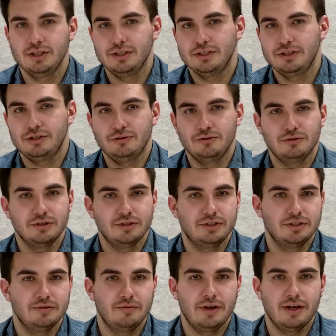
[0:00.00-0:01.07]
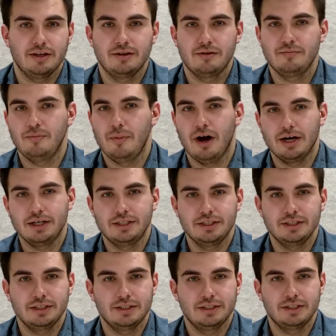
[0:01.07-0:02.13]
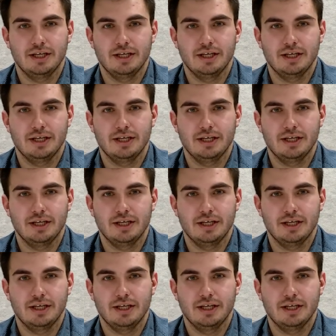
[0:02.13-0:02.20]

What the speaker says: students' events, parties.